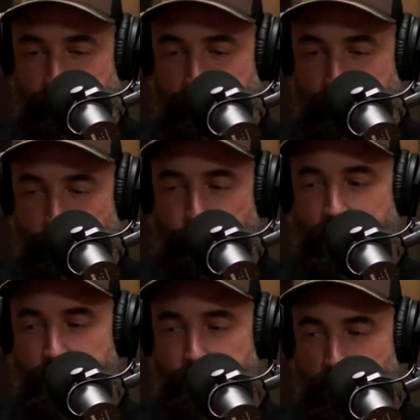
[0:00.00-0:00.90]
so
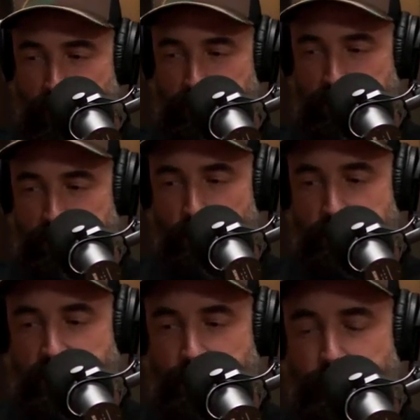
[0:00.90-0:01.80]
Brad Brooks, he
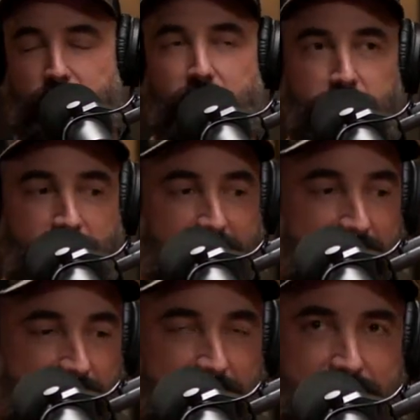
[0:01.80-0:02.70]
owns a company called
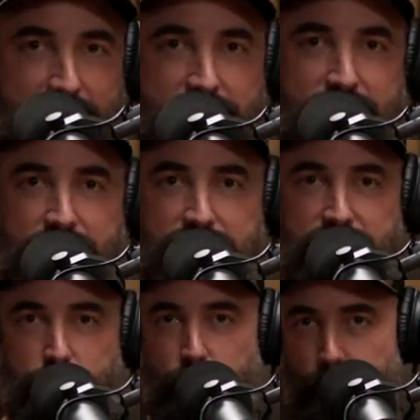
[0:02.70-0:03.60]
Argali, and he does
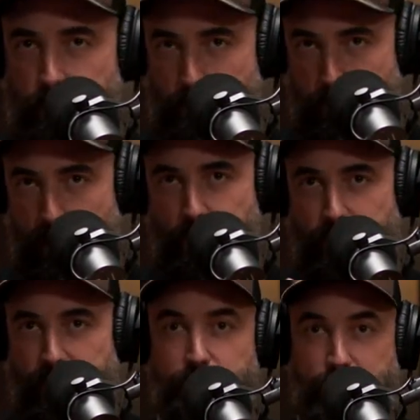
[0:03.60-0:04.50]
he work
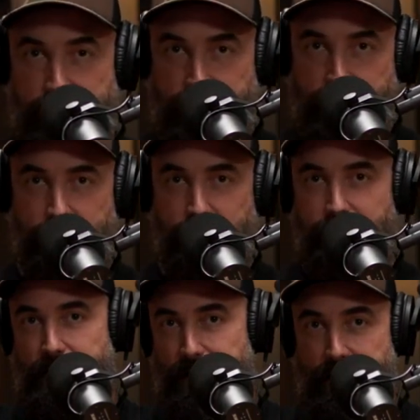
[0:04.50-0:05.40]
with like Meat
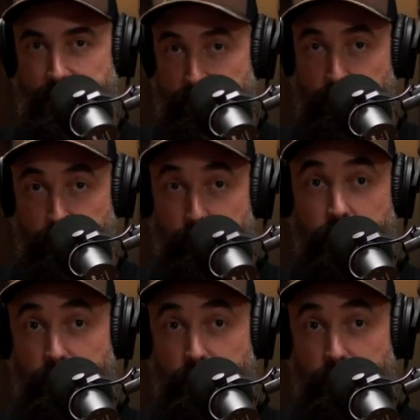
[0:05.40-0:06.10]
Eater and, and other